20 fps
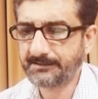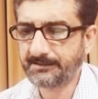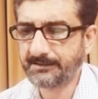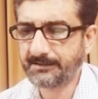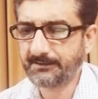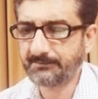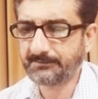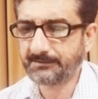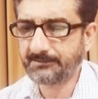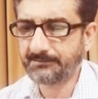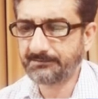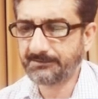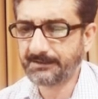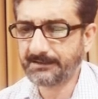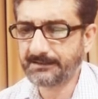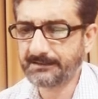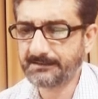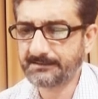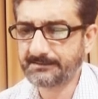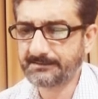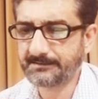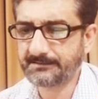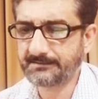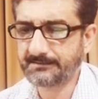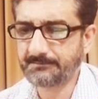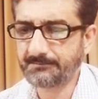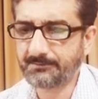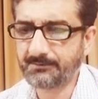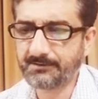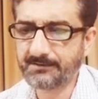Now the file is
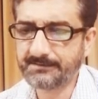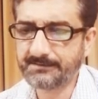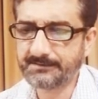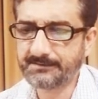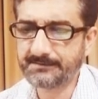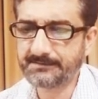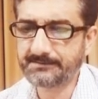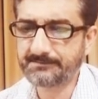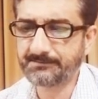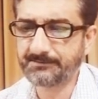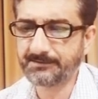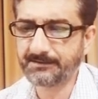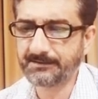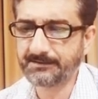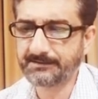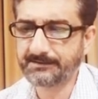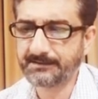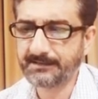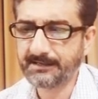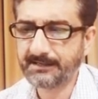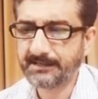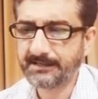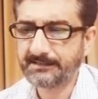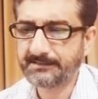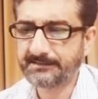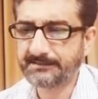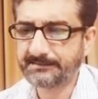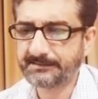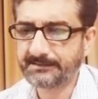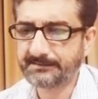under process for
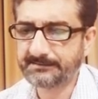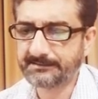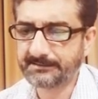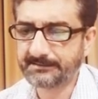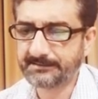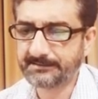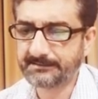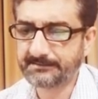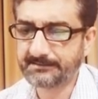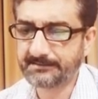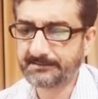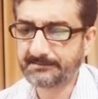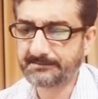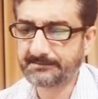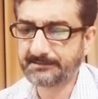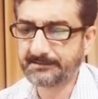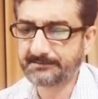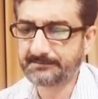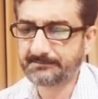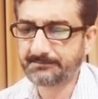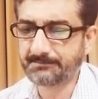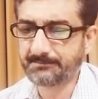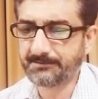detecting its exact